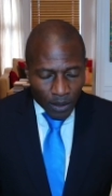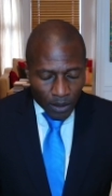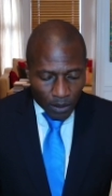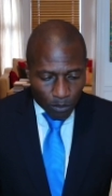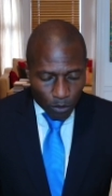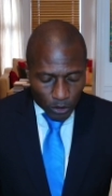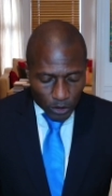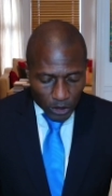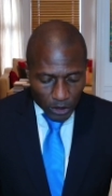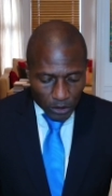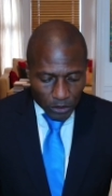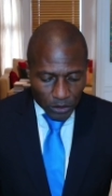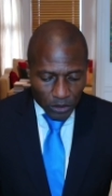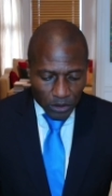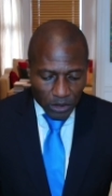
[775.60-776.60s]
The
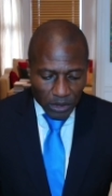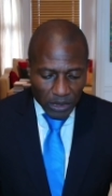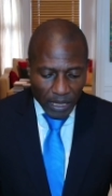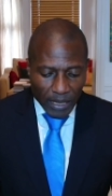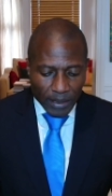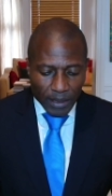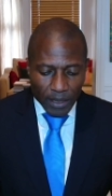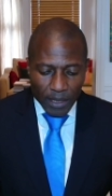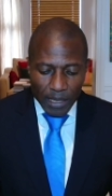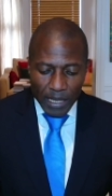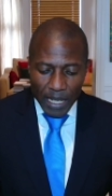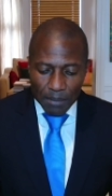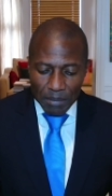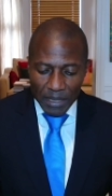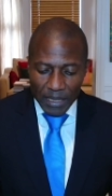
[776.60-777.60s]
prosecution said
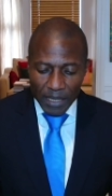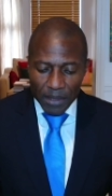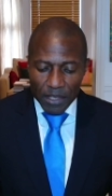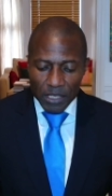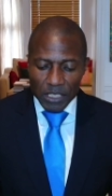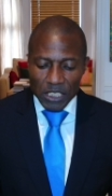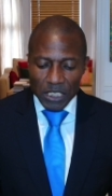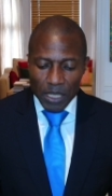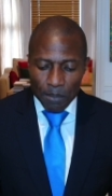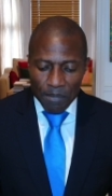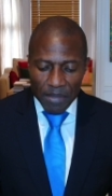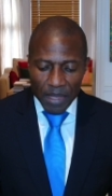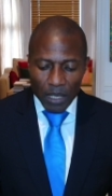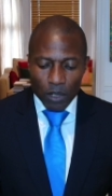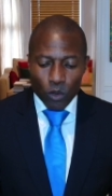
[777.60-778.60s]
Letby did
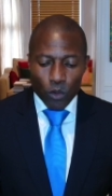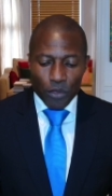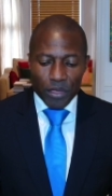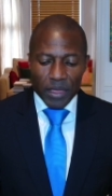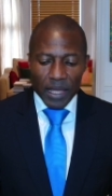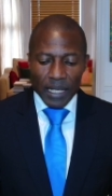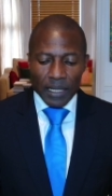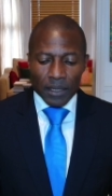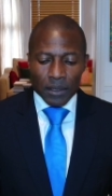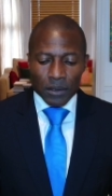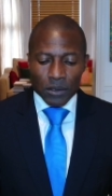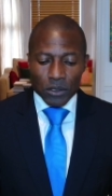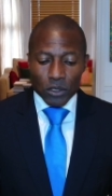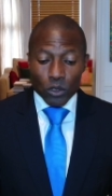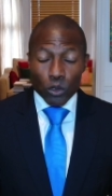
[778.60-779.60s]
something or
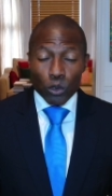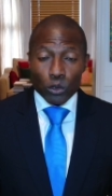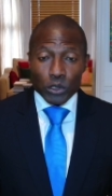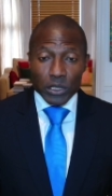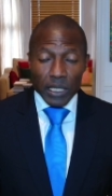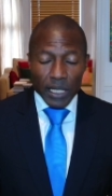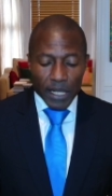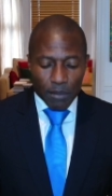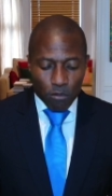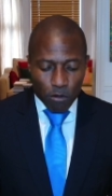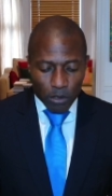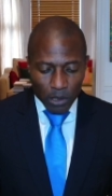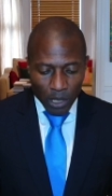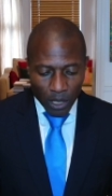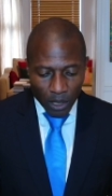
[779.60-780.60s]
things to cause
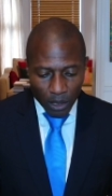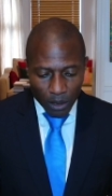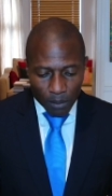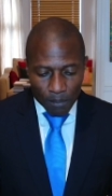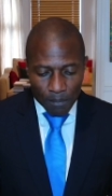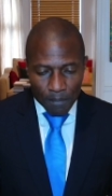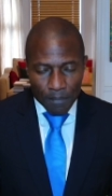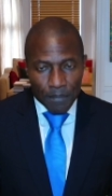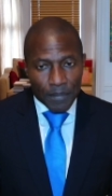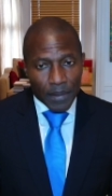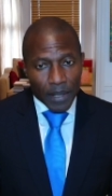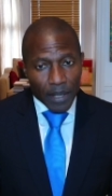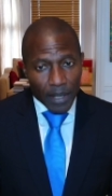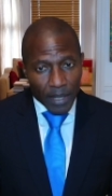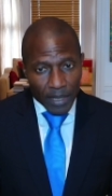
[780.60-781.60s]
deliberate harm.
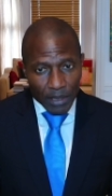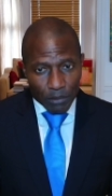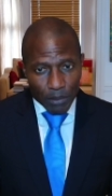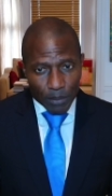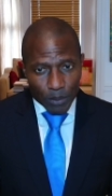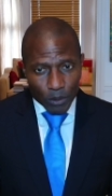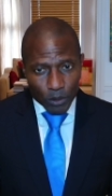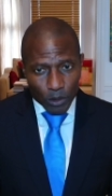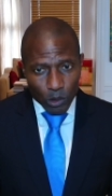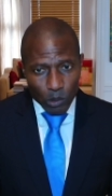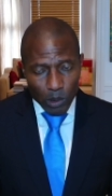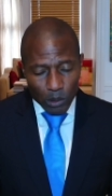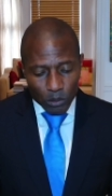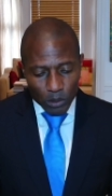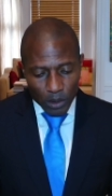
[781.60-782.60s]
End report
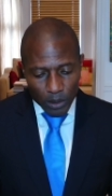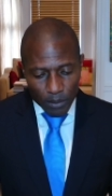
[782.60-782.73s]
quote.